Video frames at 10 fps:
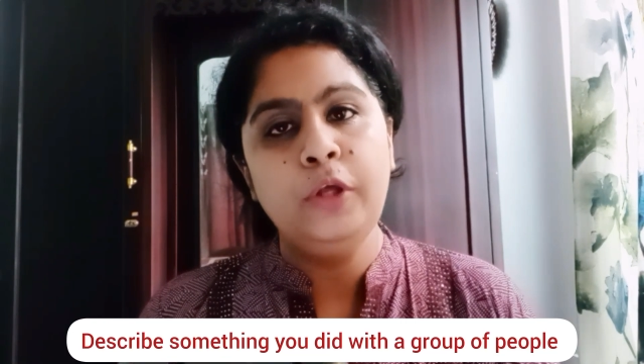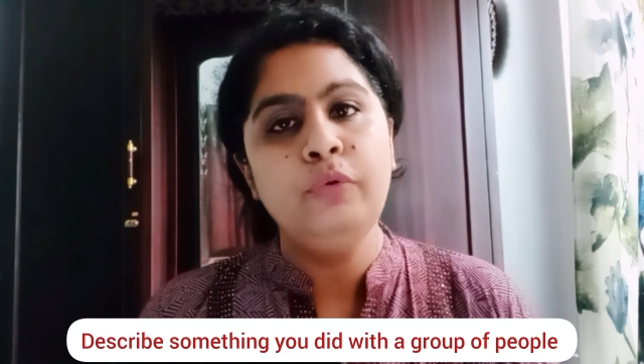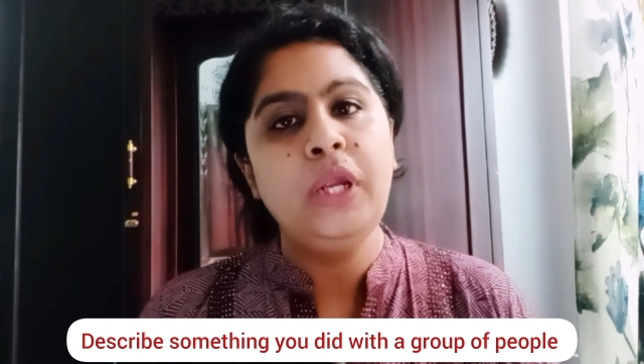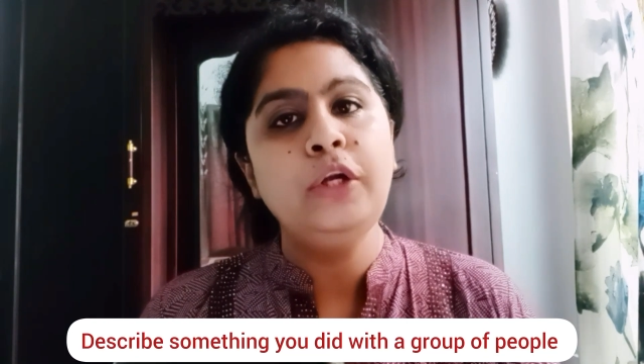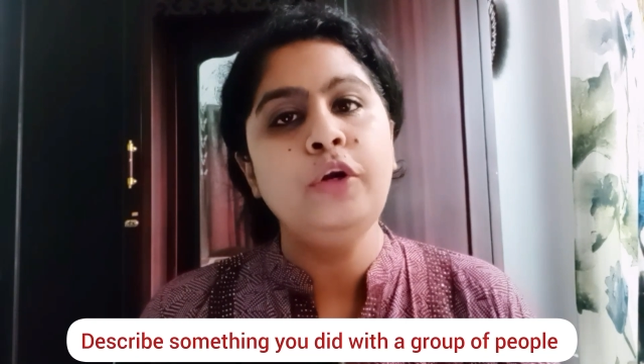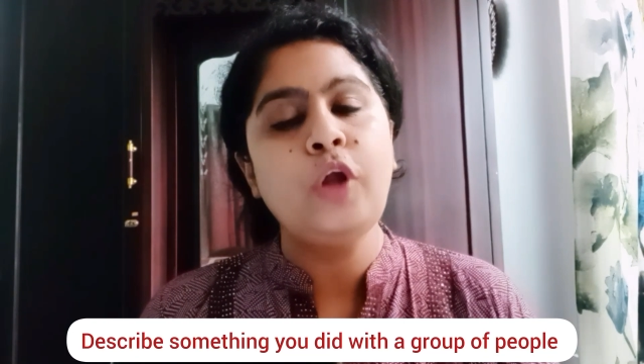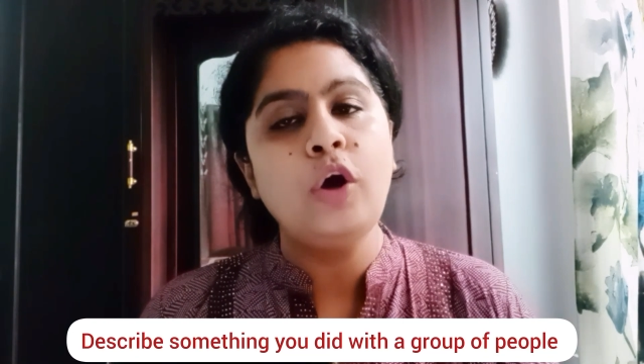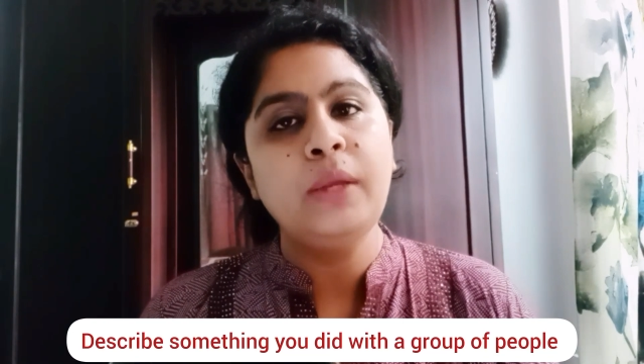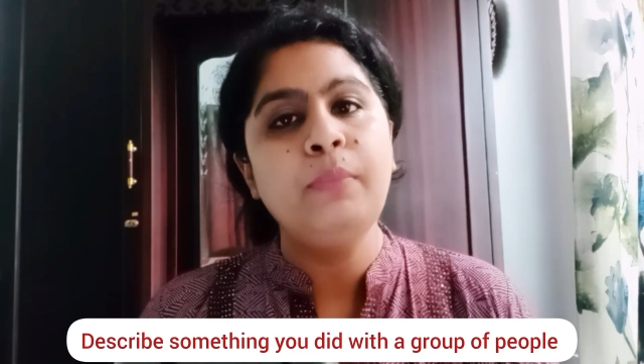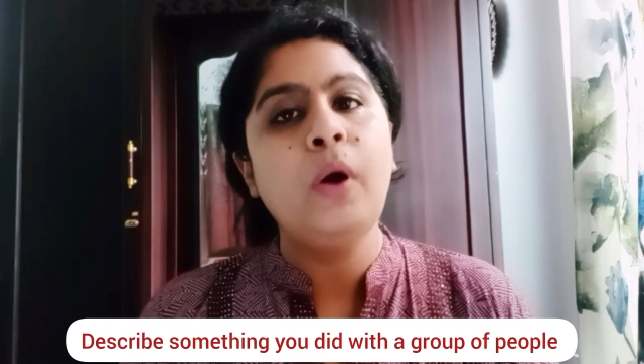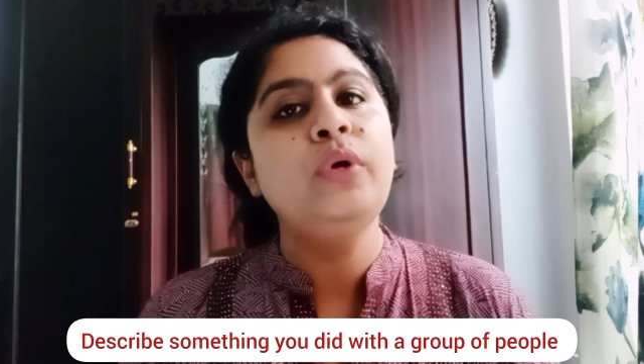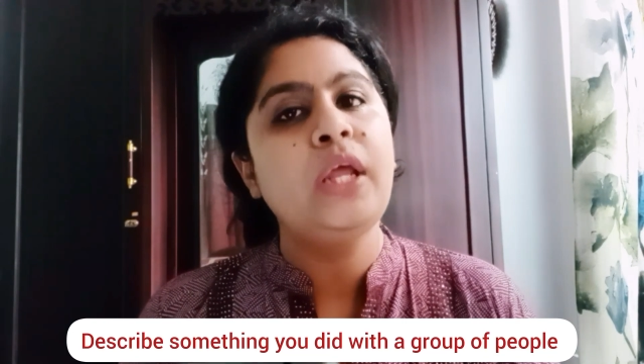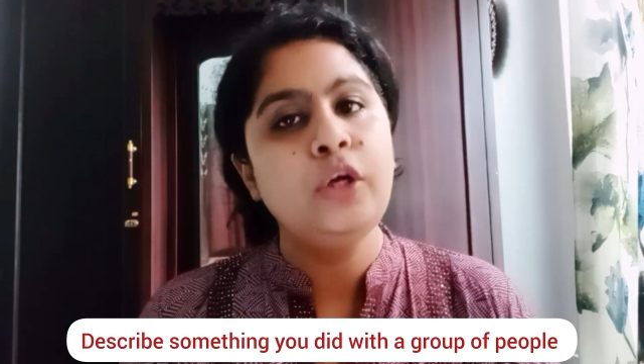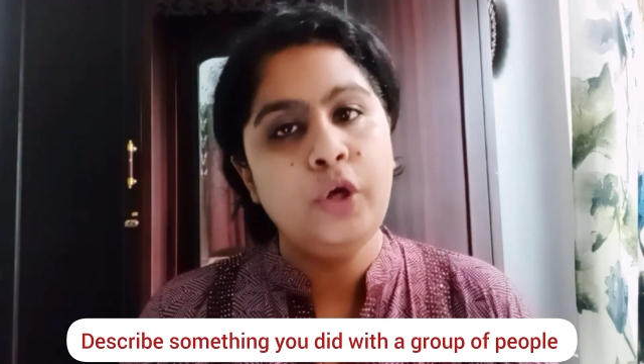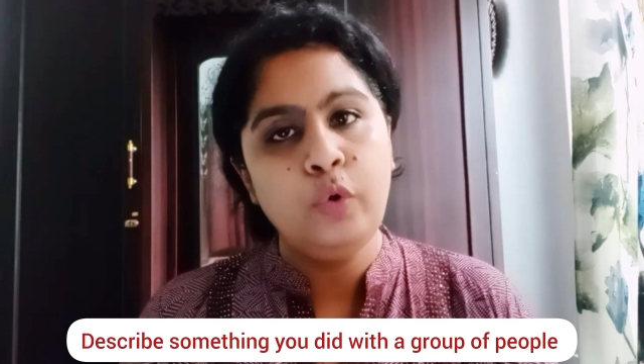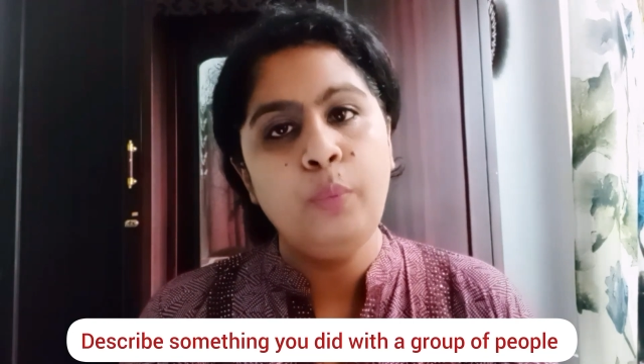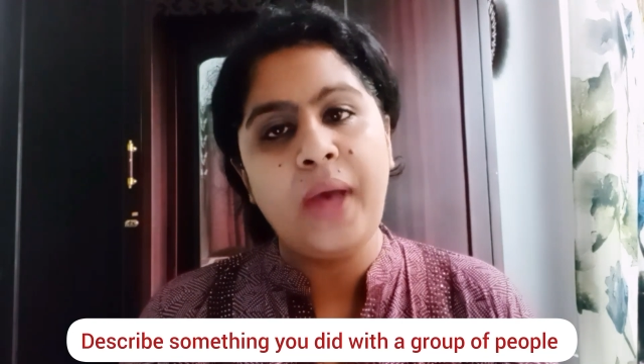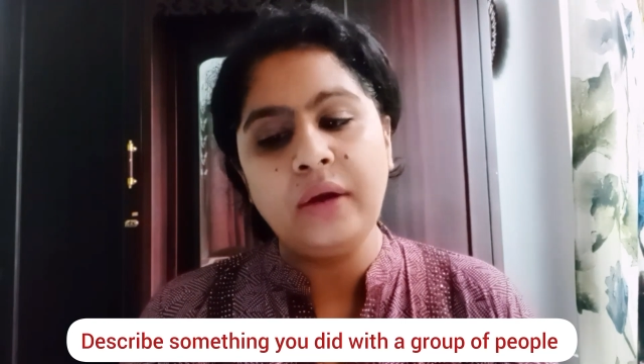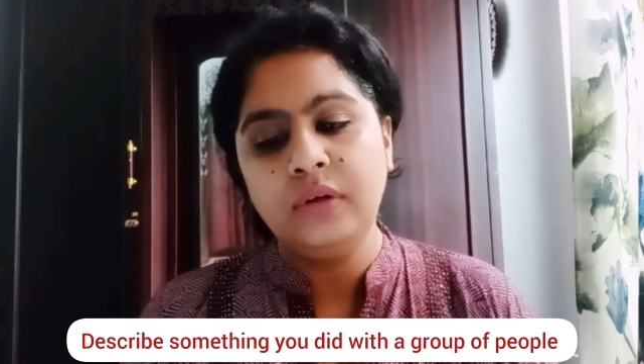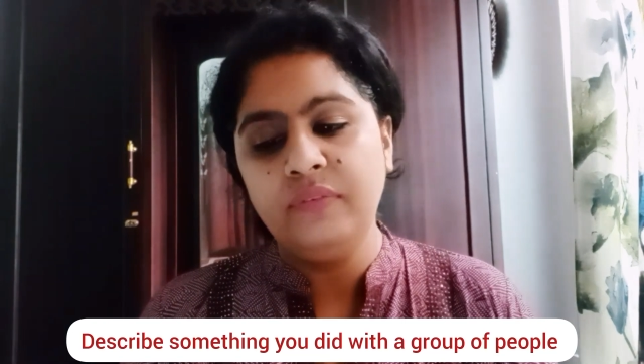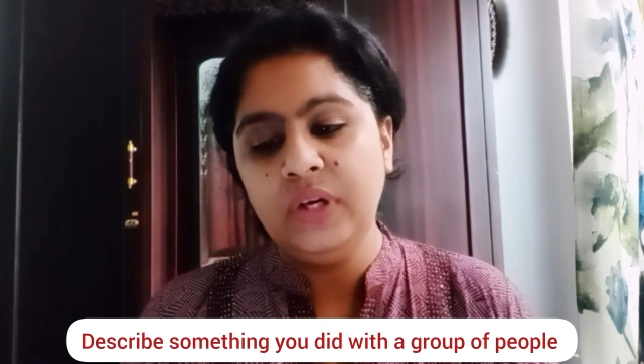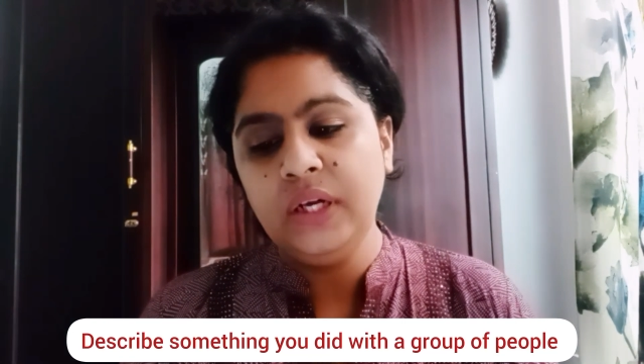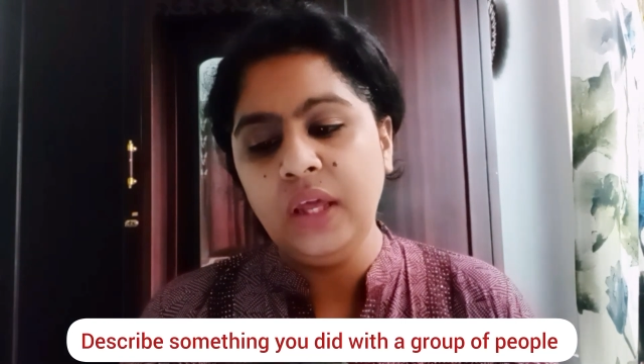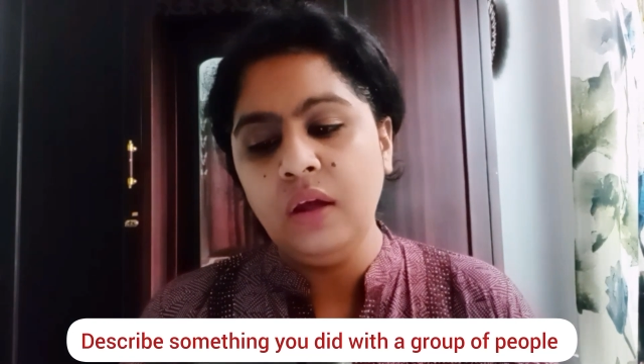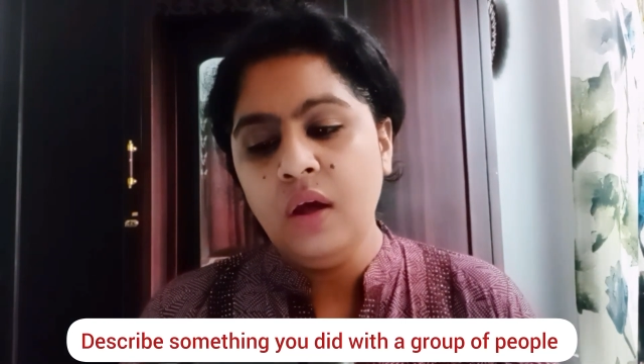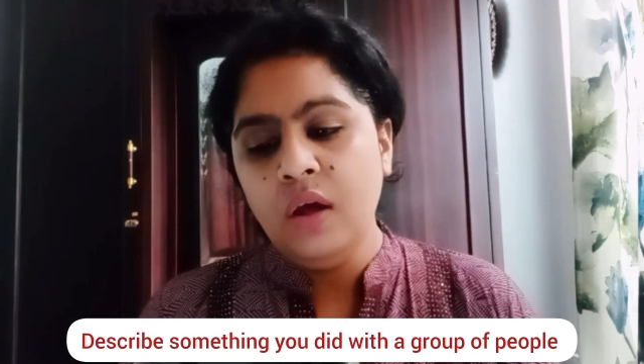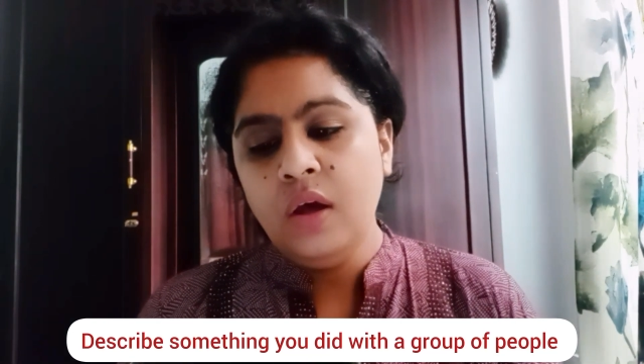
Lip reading: You need to talk about a group activity.